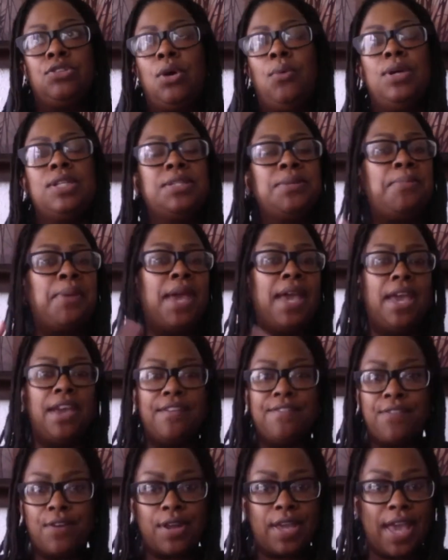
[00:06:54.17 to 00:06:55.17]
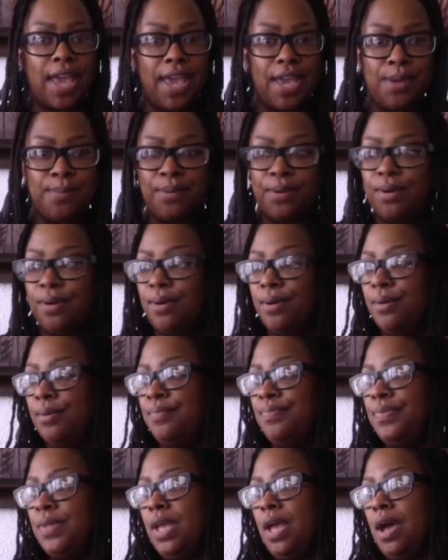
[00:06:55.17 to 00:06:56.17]
So I wasn't paying for
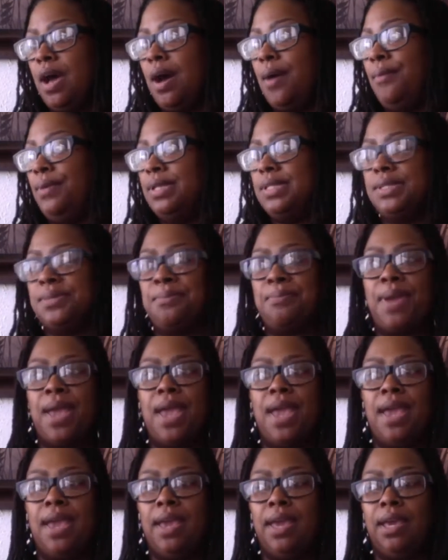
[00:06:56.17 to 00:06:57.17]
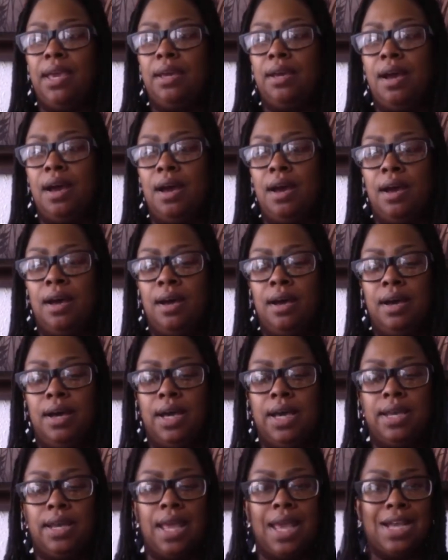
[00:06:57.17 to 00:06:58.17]
cable. I wasn't paying
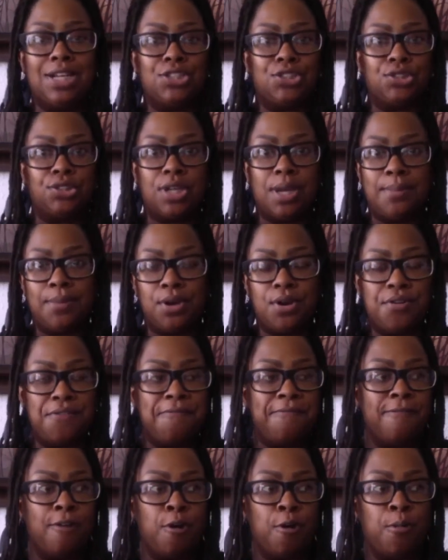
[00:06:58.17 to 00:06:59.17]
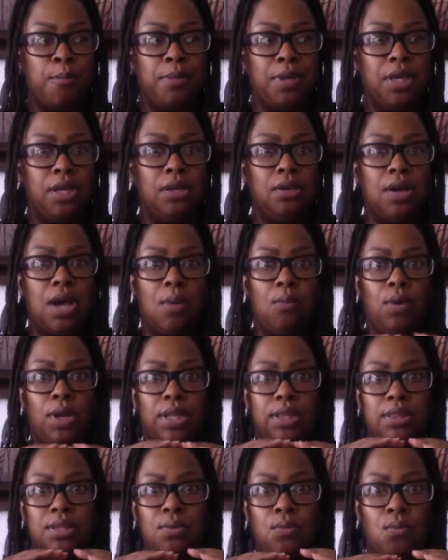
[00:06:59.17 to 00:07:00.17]
an astronomical phone bill. I
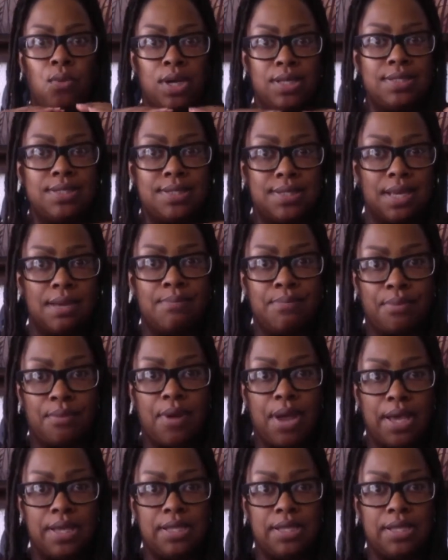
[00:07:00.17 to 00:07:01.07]
wanted the one set